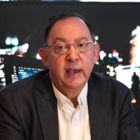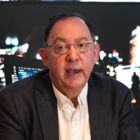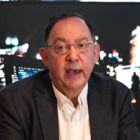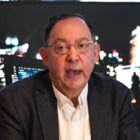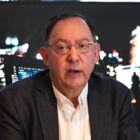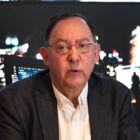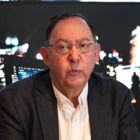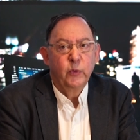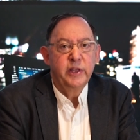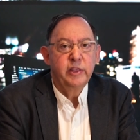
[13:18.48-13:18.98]

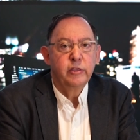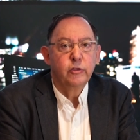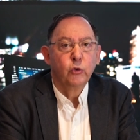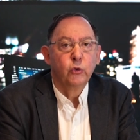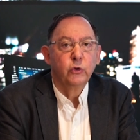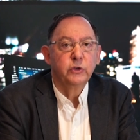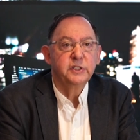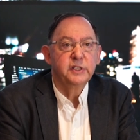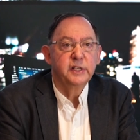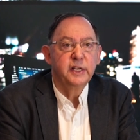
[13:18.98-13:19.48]
And we
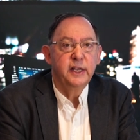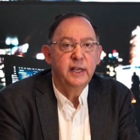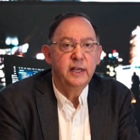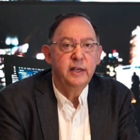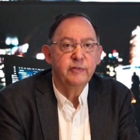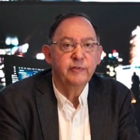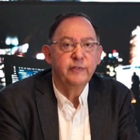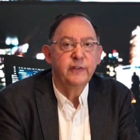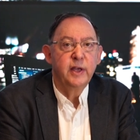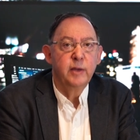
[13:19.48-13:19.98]
thought,
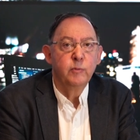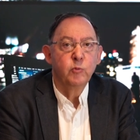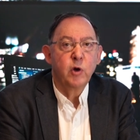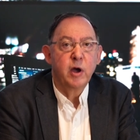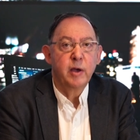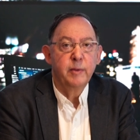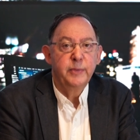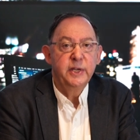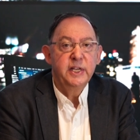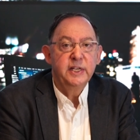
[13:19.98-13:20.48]
if
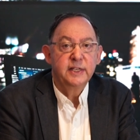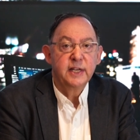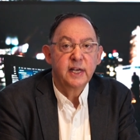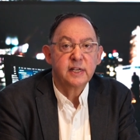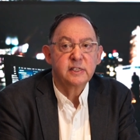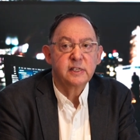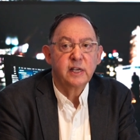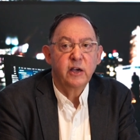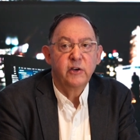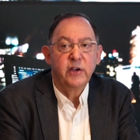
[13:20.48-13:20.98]
MYB
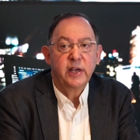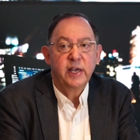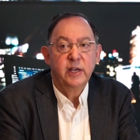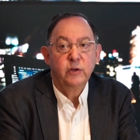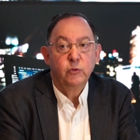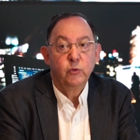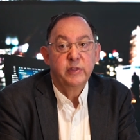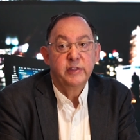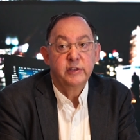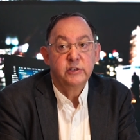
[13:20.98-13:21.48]
does go
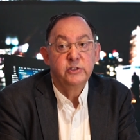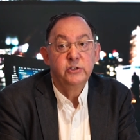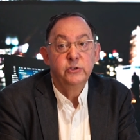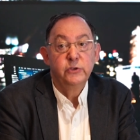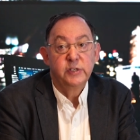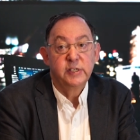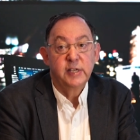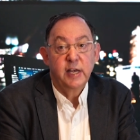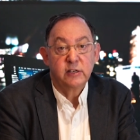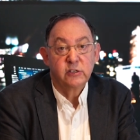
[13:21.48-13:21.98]
ahead with this new
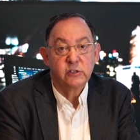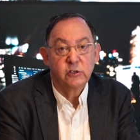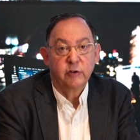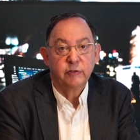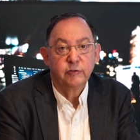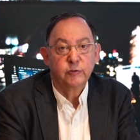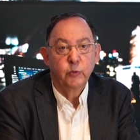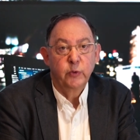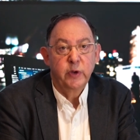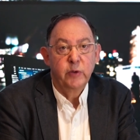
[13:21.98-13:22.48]
SaaS
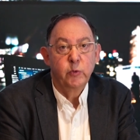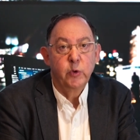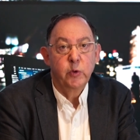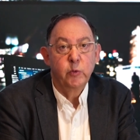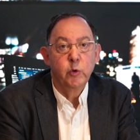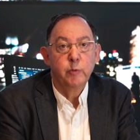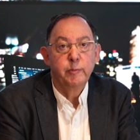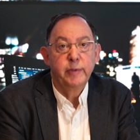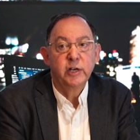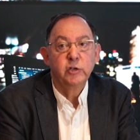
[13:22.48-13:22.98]
software, we
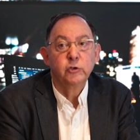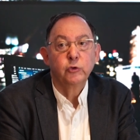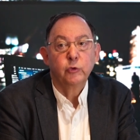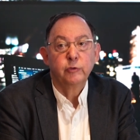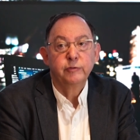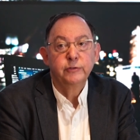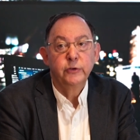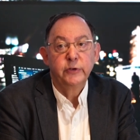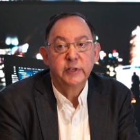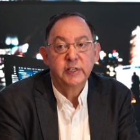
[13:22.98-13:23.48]
were better
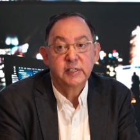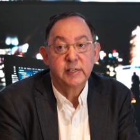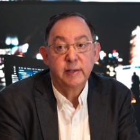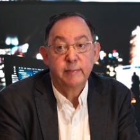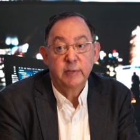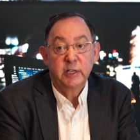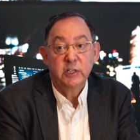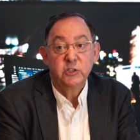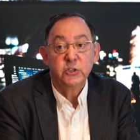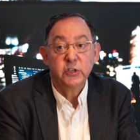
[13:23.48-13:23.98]
off doing
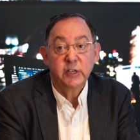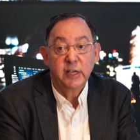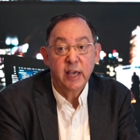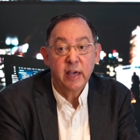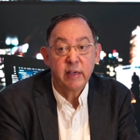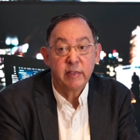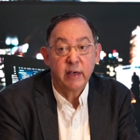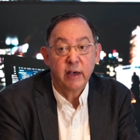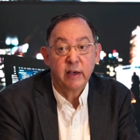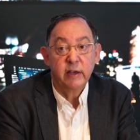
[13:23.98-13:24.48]
something
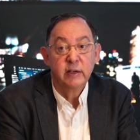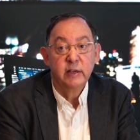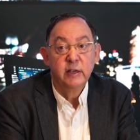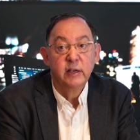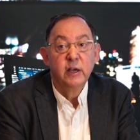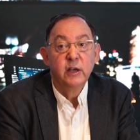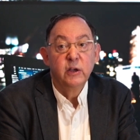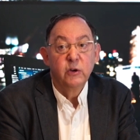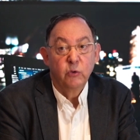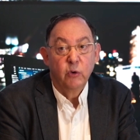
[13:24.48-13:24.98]
together
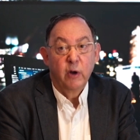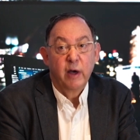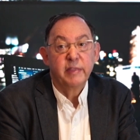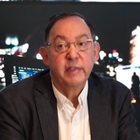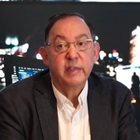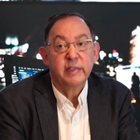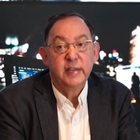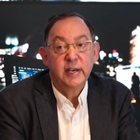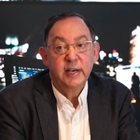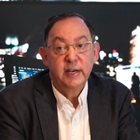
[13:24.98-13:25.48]

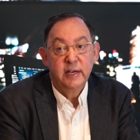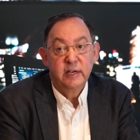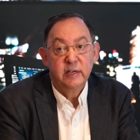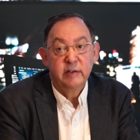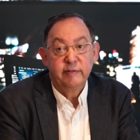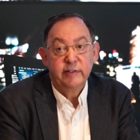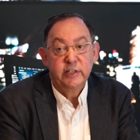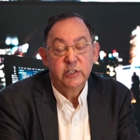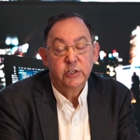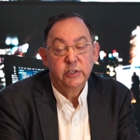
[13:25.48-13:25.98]
rather than
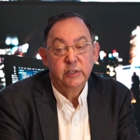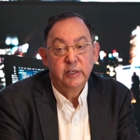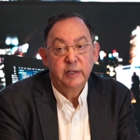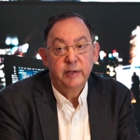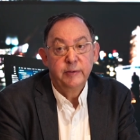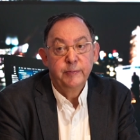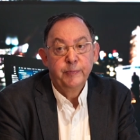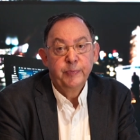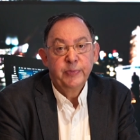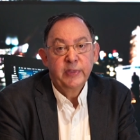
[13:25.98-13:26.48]

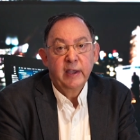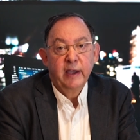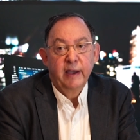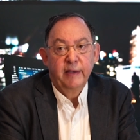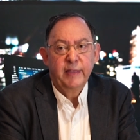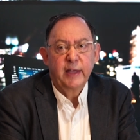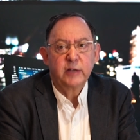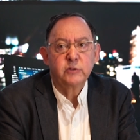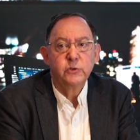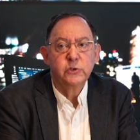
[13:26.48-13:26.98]
individually.
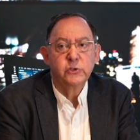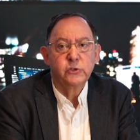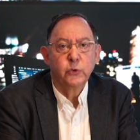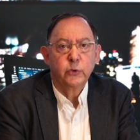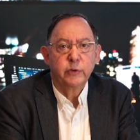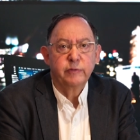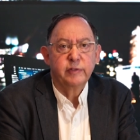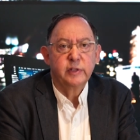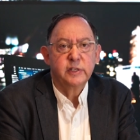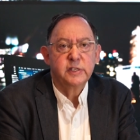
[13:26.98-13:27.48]
And that was sort
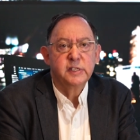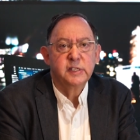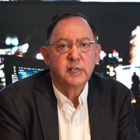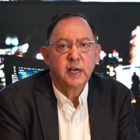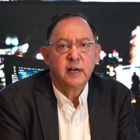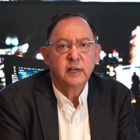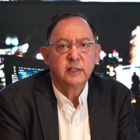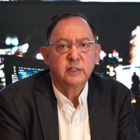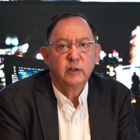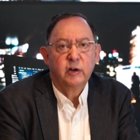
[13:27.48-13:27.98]
of the
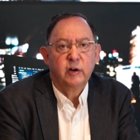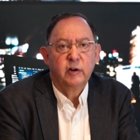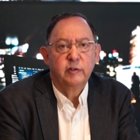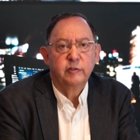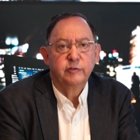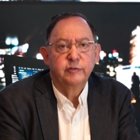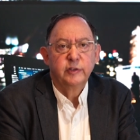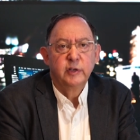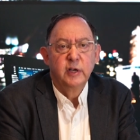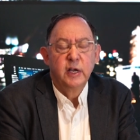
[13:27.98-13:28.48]
start
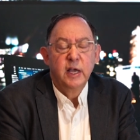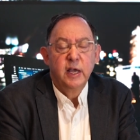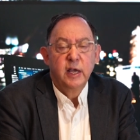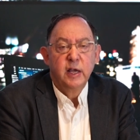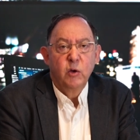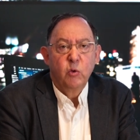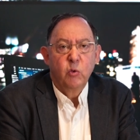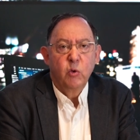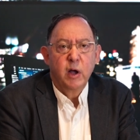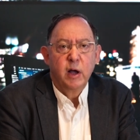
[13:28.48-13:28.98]
of
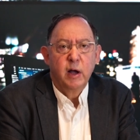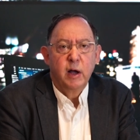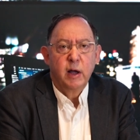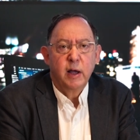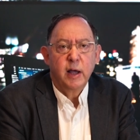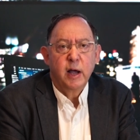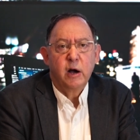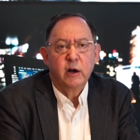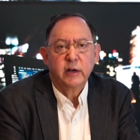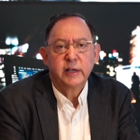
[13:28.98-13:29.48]

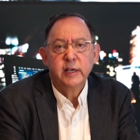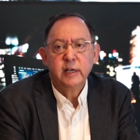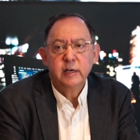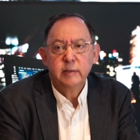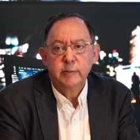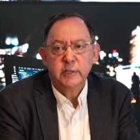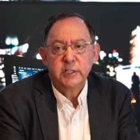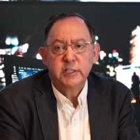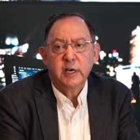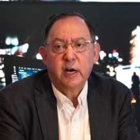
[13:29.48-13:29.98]
how
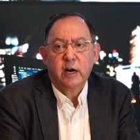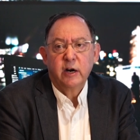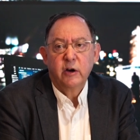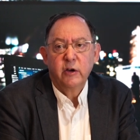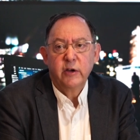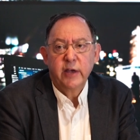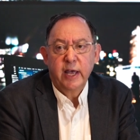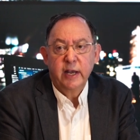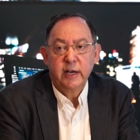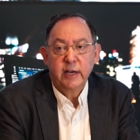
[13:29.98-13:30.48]

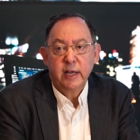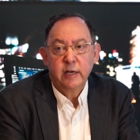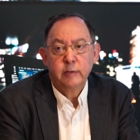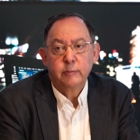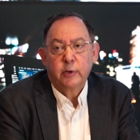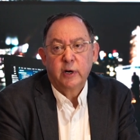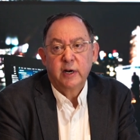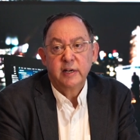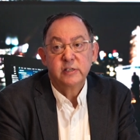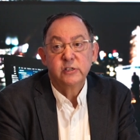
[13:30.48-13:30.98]
Kilimanjaro and
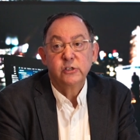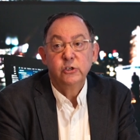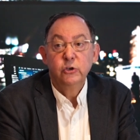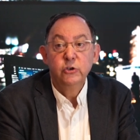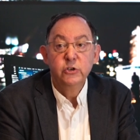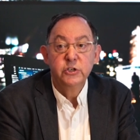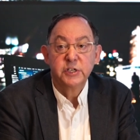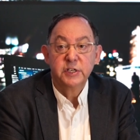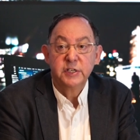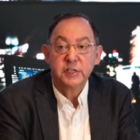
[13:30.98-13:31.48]
Enprise
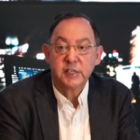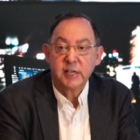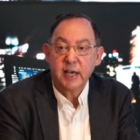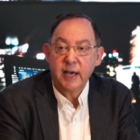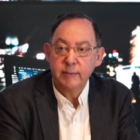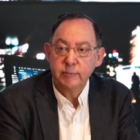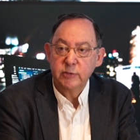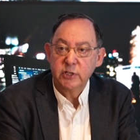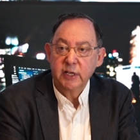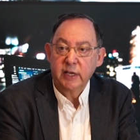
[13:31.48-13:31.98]
Solutions
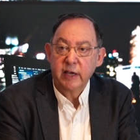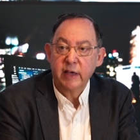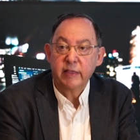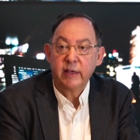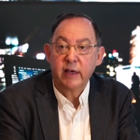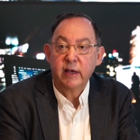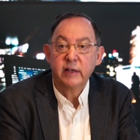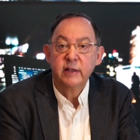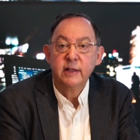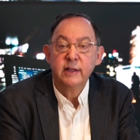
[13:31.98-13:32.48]
came
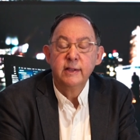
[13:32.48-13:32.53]
together.